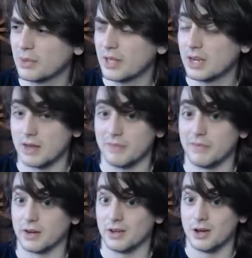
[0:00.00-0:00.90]
say the planet? I
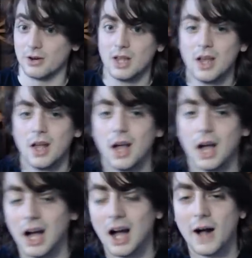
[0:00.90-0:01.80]
don't fucking know.
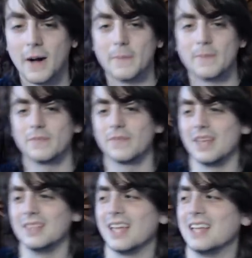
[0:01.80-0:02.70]

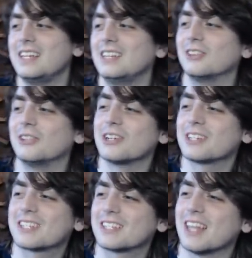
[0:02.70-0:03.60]
And he
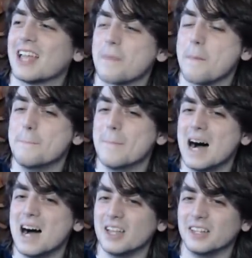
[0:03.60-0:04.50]
looks like
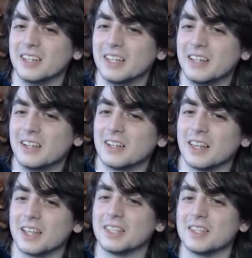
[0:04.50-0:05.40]
mud.
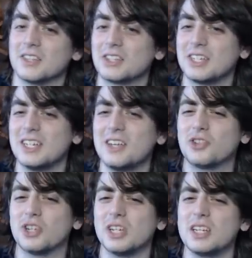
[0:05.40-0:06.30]
Like the
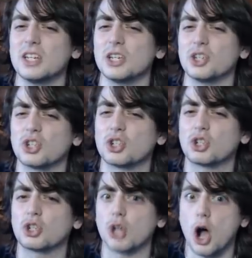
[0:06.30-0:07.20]
CG is
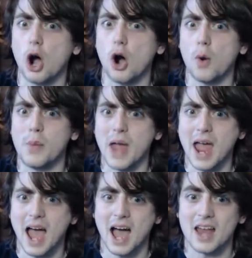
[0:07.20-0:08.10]
so
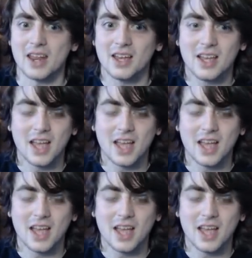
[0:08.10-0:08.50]
bad.